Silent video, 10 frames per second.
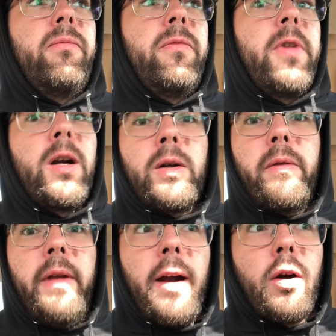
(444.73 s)

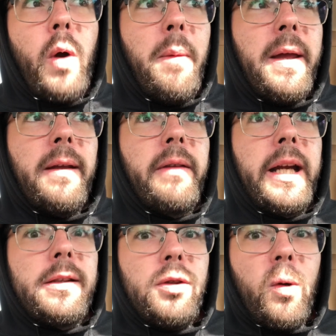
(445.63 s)
their equipment. Like,
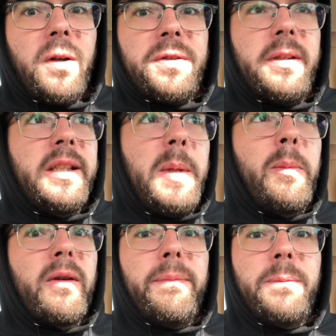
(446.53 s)
it's yours, and these
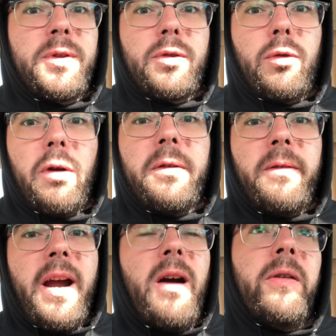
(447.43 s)
people are screwing
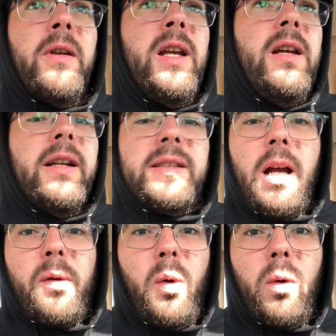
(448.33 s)
around. That's
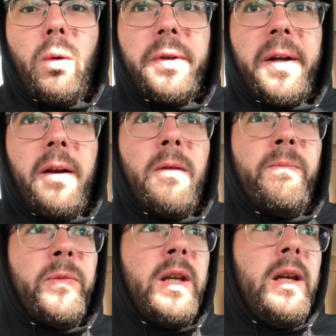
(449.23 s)
not cool, And
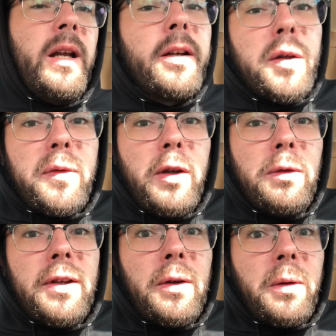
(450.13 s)
it goes for you
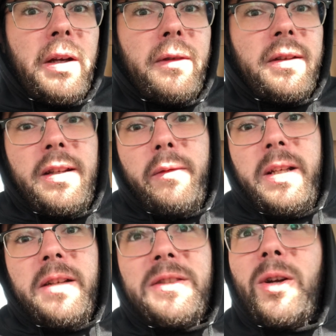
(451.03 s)
too. You ever
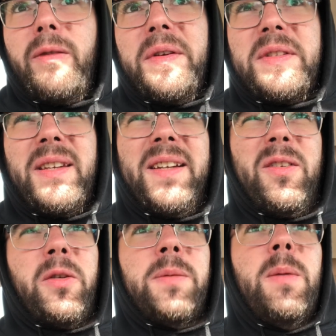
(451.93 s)
need a service? Like,
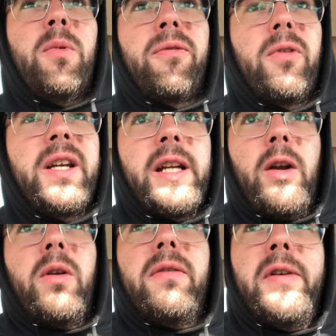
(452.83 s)
all these people freaking out
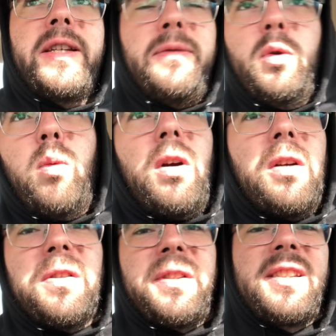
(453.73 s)
on the fast food
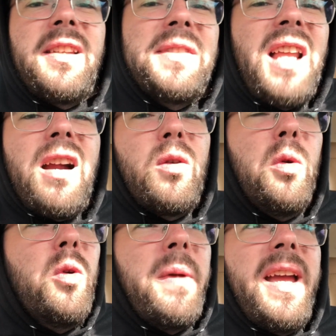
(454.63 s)
workers. This stuff's not
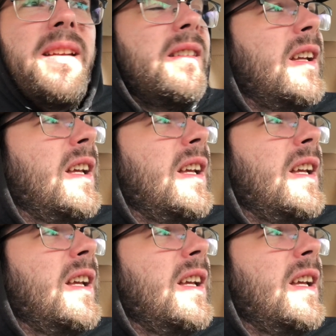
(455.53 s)
cool, man.